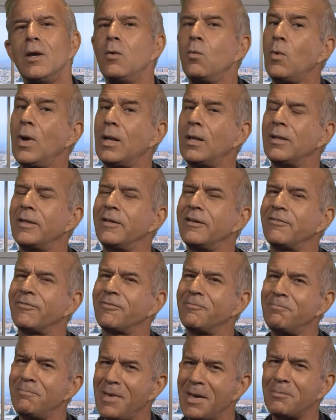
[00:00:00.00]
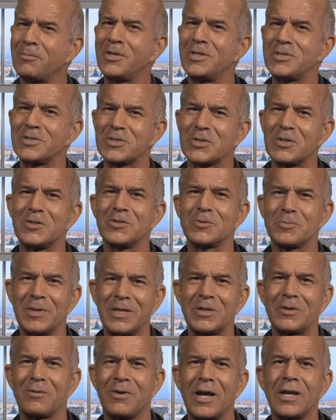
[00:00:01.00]
Well, if memory serves me
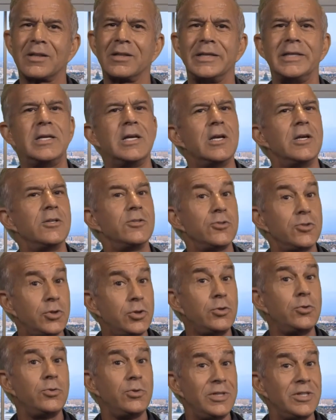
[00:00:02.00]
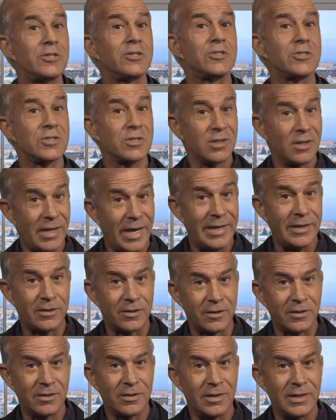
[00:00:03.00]
correctly, 2 years
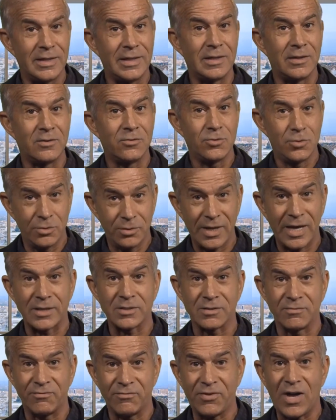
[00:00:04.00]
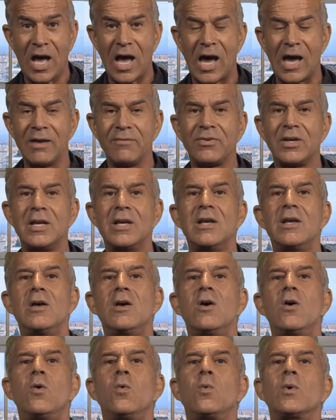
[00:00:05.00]
later, in 2005,
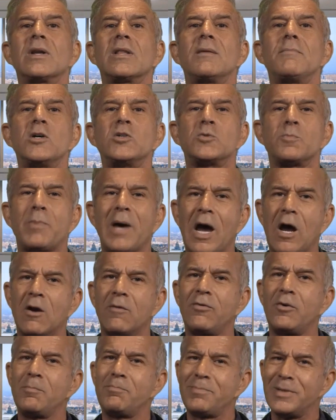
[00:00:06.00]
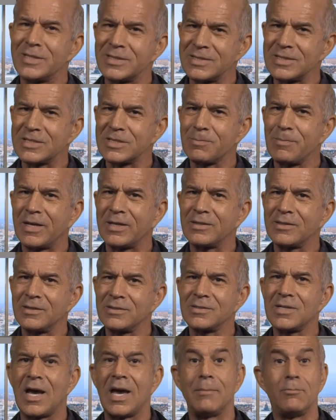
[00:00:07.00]
one of the most powerful businessmen at the
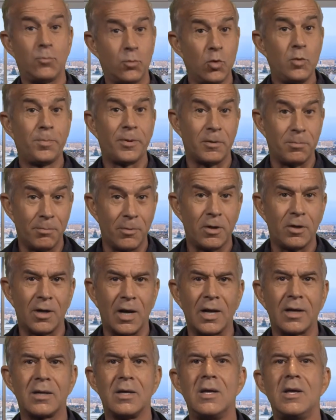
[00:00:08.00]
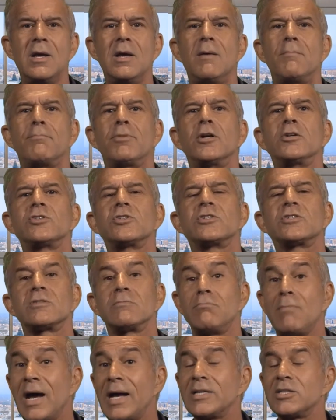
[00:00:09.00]
time, Rupert Murdoch, purchased
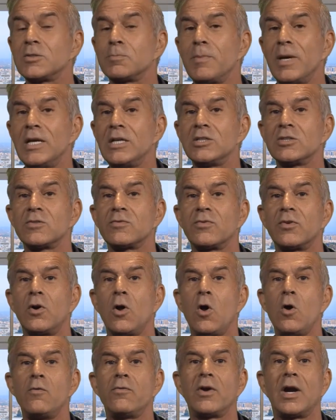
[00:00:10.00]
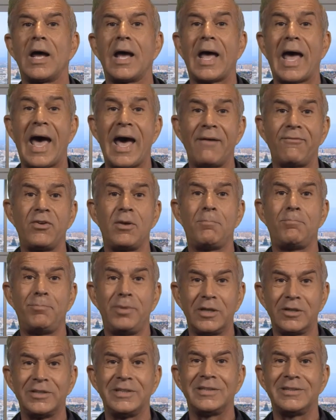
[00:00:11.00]
MySpace for over $500
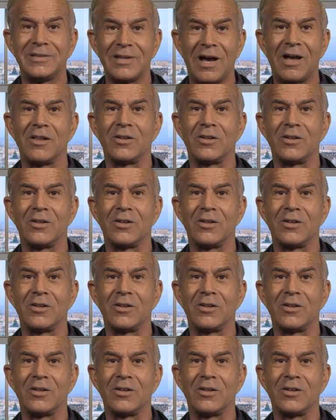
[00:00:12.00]
million.